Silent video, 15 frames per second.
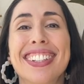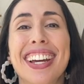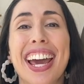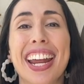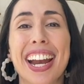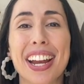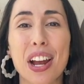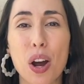
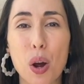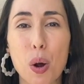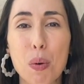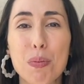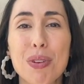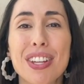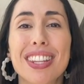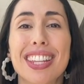And I
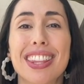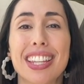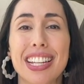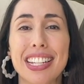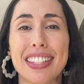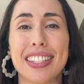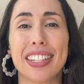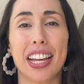hope that
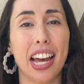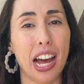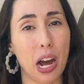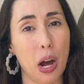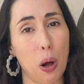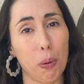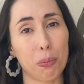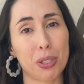this
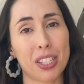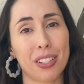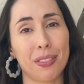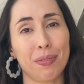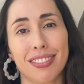helps.